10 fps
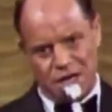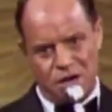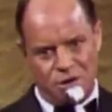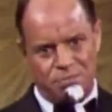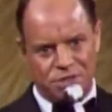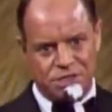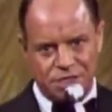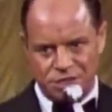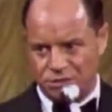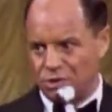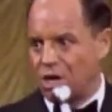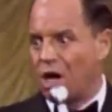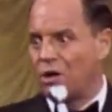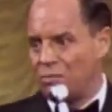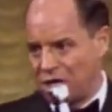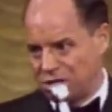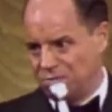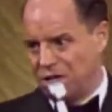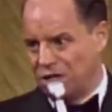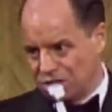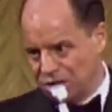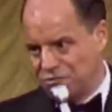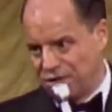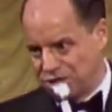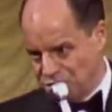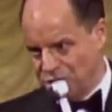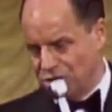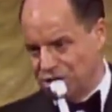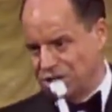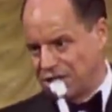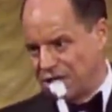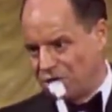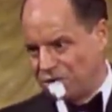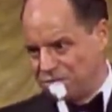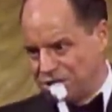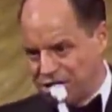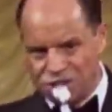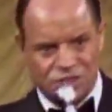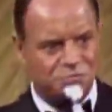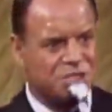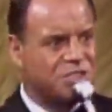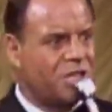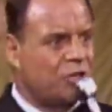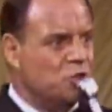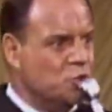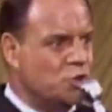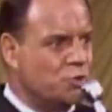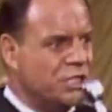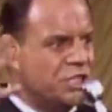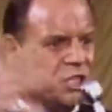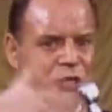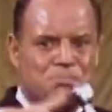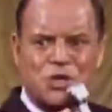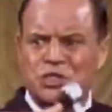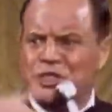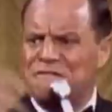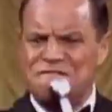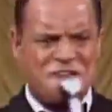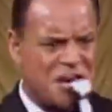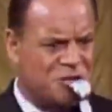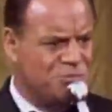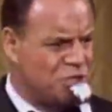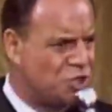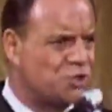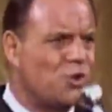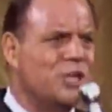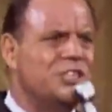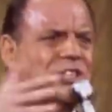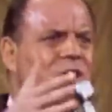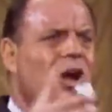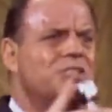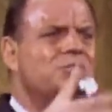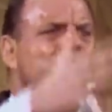got a reputation. Ricardo Montalban, a good friend. You know this. I got a reputation of being, like Newsweek said, the merchant of venom, destroys stars. You